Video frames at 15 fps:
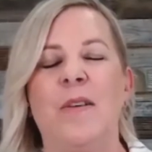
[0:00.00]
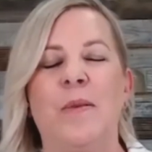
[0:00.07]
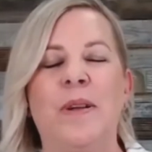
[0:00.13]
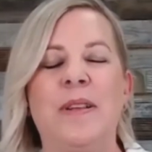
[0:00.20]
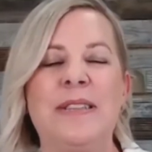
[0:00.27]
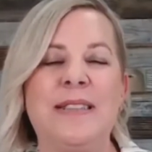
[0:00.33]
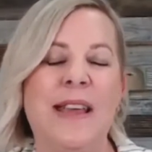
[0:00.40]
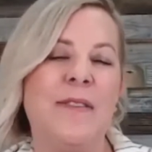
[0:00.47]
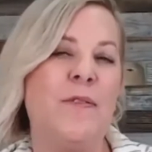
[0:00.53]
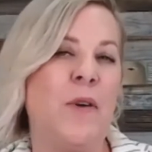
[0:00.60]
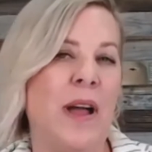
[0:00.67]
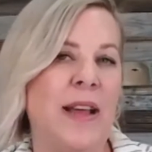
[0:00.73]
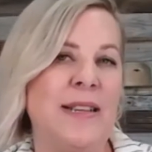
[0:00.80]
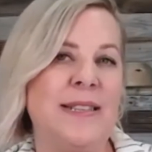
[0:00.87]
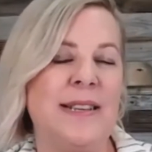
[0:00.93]
Well,
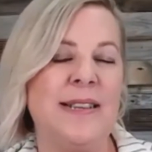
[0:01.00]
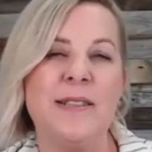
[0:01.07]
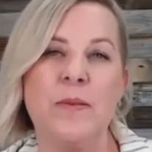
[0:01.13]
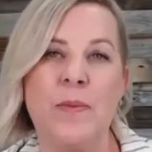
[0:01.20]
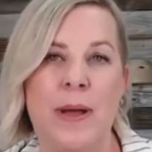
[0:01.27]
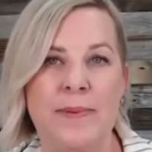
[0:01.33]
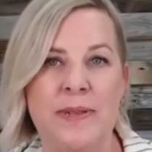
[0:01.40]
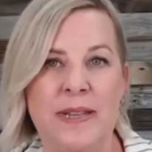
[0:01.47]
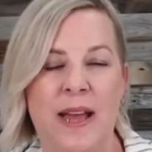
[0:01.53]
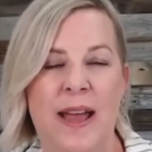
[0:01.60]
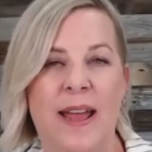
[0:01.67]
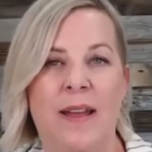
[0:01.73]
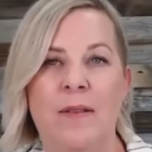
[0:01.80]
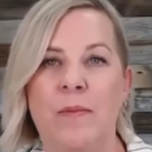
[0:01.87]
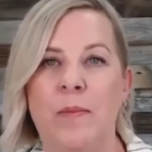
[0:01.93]
Safewise is a
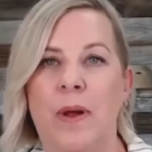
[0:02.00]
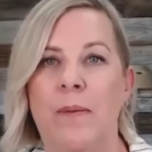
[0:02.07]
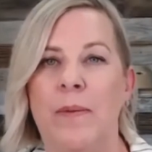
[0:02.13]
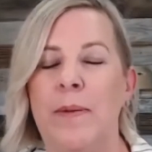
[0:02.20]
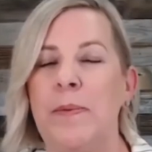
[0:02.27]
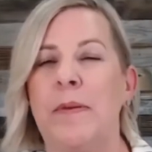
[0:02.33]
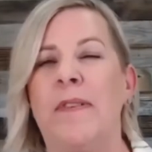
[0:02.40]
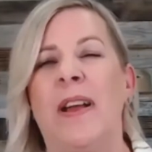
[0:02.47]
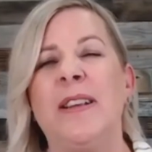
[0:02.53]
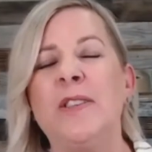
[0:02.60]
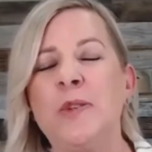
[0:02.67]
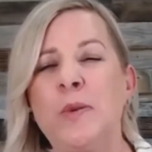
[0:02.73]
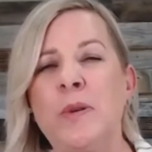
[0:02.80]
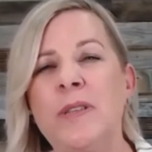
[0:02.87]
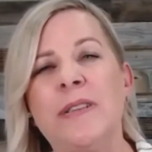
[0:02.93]
website where we provide
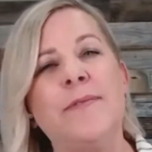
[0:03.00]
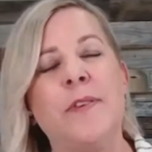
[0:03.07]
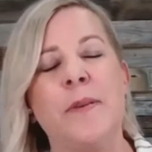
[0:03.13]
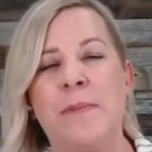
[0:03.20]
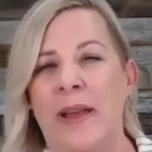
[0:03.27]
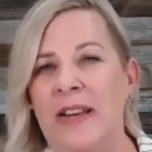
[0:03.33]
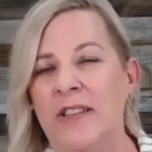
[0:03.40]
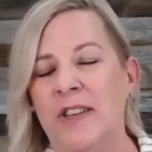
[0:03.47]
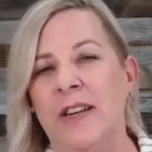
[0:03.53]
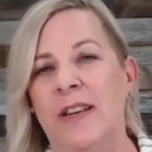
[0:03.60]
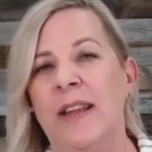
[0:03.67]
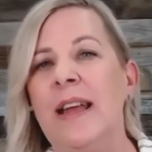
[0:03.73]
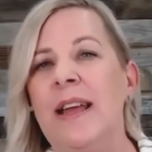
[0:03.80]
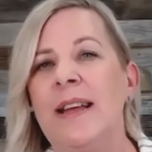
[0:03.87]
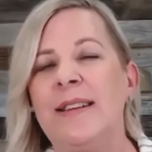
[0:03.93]
tools and information
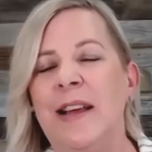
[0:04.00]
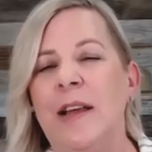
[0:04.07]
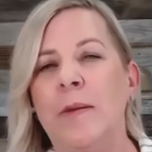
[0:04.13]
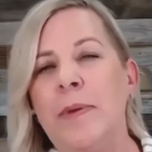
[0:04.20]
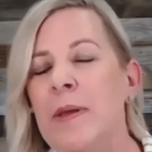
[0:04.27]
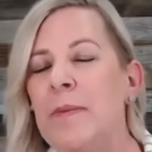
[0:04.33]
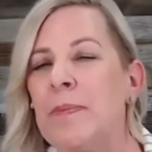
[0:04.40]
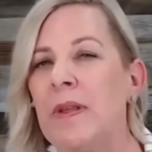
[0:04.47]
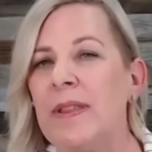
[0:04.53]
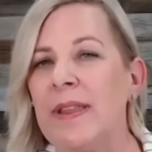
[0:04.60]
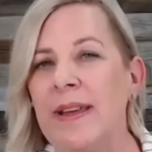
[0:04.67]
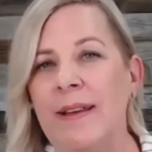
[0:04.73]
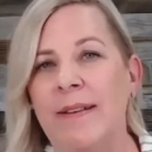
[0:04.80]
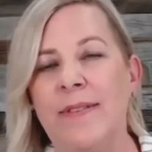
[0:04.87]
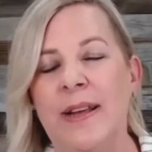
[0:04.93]
to help people
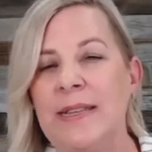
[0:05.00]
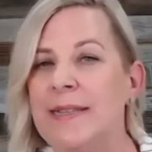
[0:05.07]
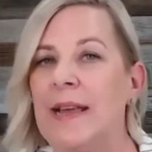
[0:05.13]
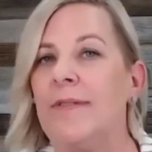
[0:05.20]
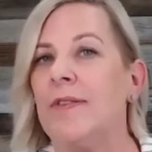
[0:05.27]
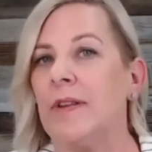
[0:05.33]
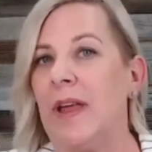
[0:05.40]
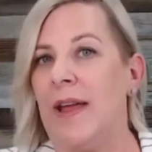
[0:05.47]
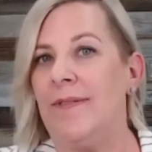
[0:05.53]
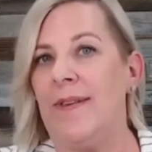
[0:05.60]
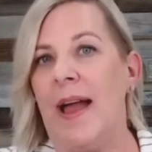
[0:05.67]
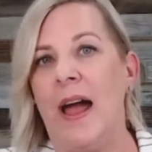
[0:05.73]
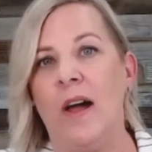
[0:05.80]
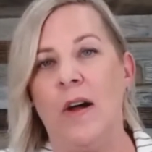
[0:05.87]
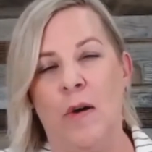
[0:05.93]
live a safer life
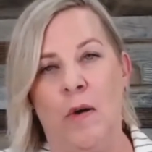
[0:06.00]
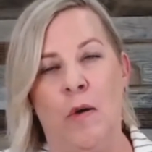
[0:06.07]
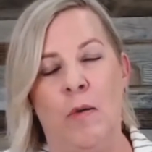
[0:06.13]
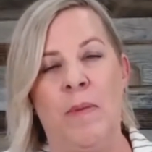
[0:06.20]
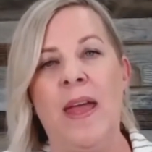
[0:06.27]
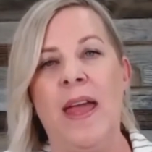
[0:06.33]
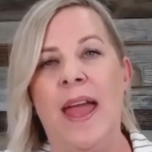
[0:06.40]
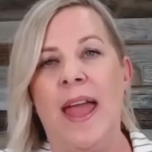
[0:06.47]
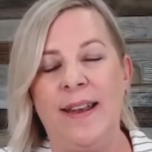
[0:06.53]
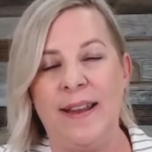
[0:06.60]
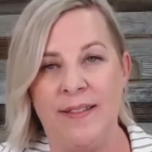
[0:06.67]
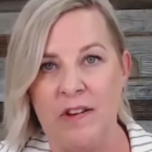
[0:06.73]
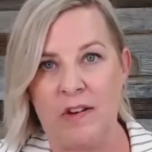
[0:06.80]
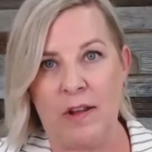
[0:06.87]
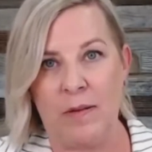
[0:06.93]
at home and
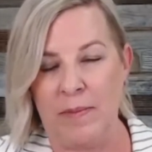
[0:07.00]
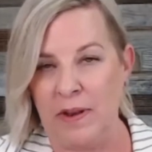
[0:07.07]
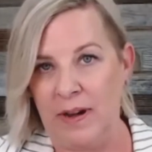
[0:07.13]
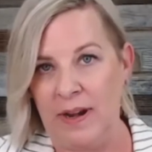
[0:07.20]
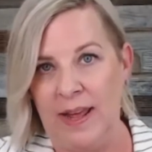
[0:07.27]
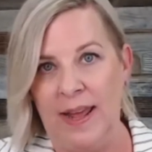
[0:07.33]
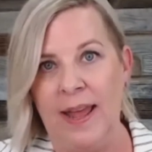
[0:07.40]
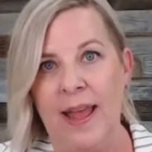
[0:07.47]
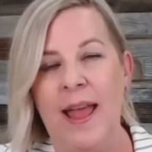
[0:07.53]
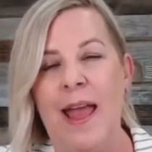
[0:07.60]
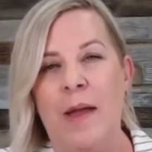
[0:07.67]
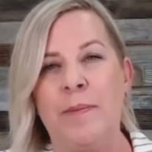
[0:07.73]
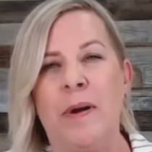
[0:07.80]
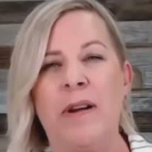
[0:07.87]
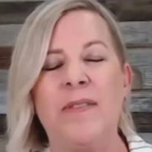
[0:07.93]
in their community.
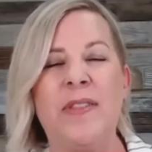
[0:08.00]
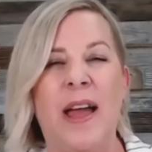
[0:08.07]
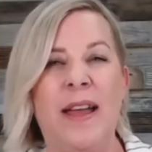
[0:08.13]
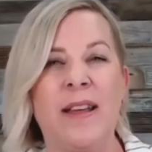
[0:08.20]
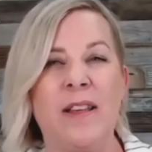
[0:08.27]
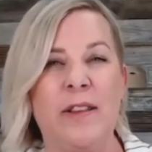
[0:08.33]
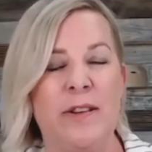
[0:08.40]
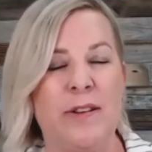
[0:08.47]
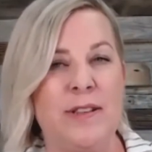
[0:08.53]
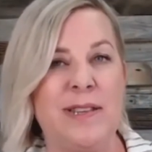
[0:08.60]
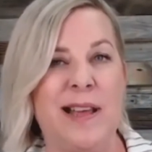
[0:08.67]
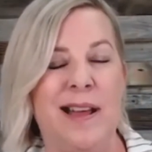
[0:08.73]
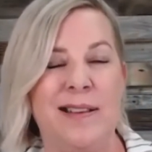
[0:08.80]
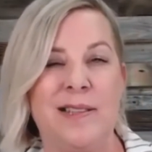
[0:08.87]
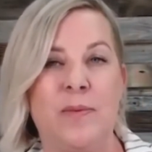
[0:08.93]
And part of that includes
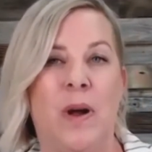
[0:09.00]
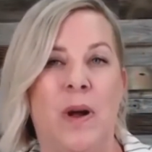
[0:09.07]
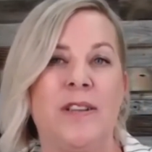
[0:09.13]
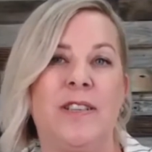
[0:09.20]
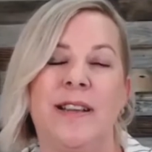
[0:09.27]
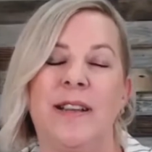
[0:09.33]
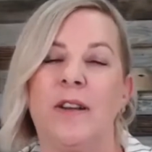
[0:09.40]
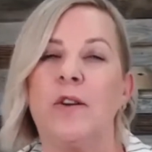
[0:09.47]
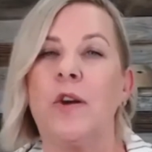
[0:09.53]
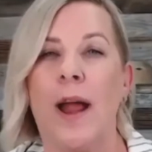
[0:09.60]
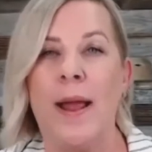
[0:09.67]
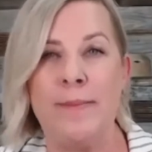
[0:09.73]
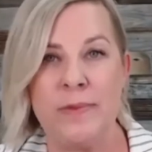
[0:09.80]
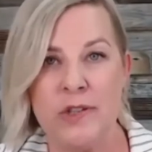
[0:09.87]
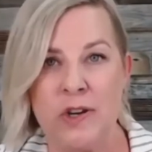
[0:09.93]
us watching
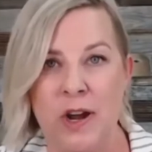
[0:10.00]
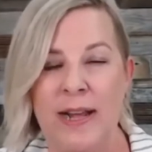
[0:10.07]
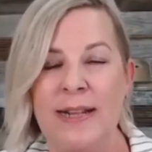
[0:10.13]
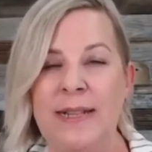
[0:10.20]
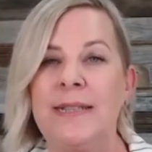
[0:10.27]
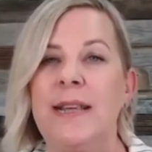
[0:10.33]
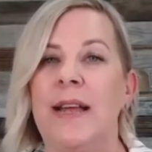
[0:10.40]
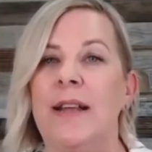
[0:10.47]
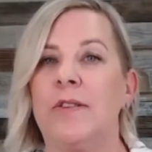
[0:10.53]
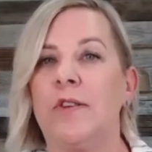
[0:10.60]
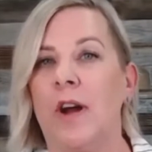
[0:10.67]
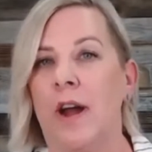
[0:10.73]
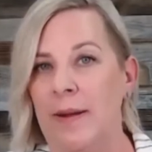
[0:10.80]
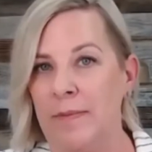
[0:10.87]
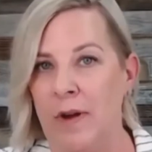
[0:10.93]
crime trends and
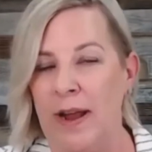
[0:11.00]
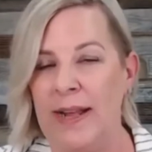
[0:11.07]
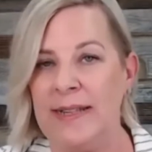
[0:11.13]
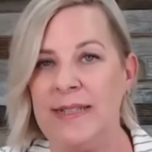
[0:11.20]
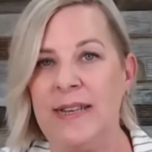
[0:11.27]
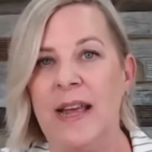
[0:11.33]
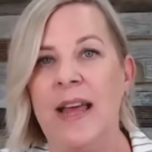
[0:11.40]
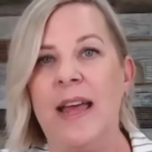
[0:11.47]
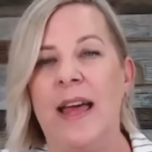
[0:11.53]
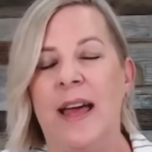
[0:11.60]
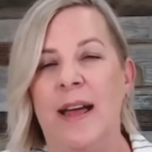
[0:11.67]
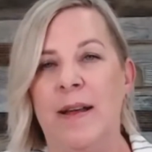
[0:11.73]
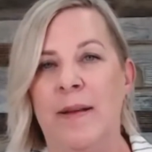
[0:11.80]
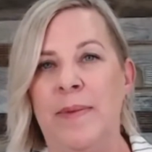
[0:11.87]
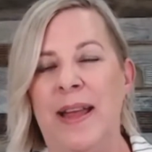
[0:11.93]
crime rates
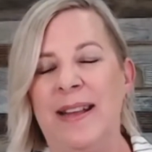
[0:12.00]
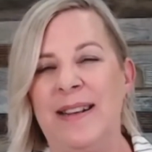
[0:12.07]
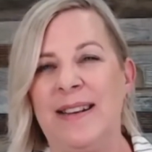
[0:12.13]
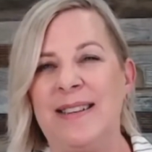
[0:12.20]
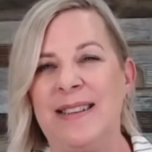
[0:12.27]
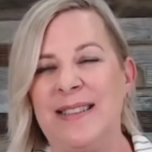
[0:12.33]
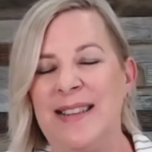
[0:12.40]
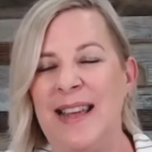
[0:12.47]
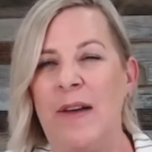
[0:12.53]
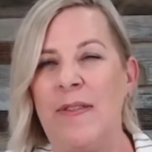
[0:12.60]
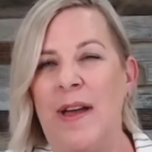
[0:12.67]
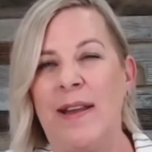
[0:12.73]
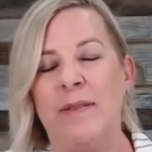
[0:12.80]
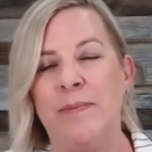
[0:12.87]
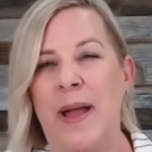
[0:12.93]
um, and to see how
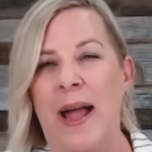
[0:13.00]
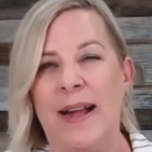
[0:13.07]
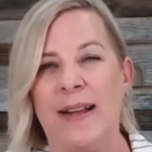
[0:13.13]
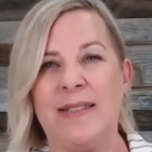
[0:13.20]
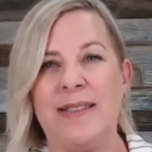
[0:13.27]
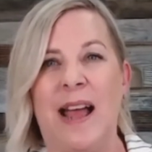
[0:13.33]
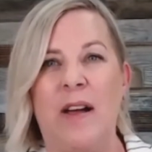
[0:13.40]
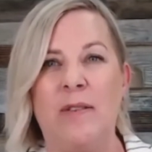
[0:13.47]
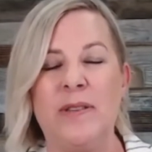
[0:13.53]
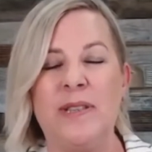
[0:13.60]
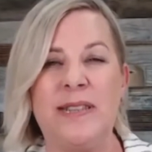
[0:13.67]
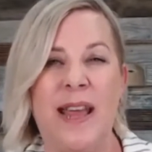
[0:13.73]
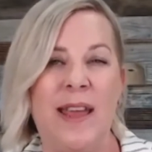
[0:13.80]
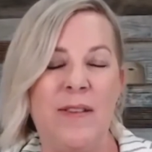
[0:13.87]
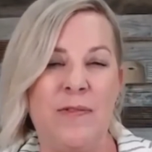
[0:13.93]
that impacts how
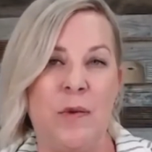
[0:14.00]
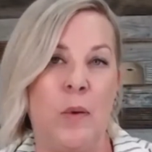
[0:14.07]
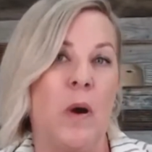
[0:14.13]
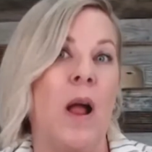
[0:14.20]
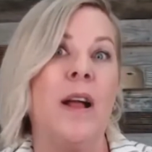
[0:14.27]
safe or